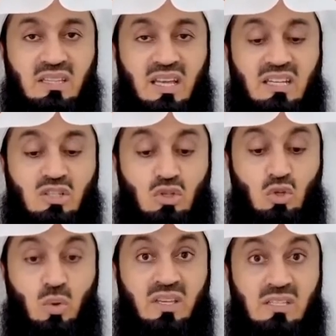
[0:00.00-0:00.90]
and that is
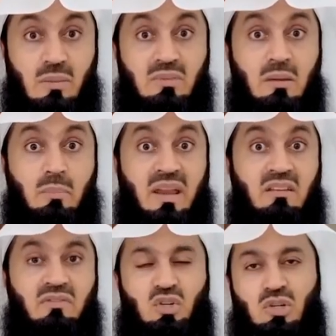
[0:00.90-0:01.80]
doing something
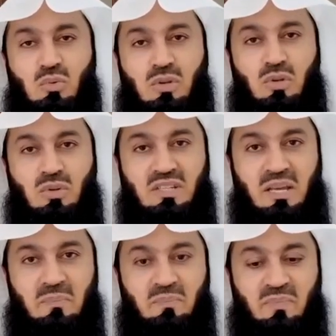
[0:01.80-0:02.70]
beneficial with your
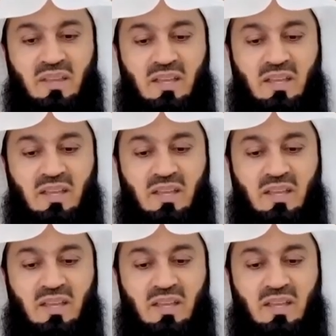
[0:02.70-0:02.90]
time.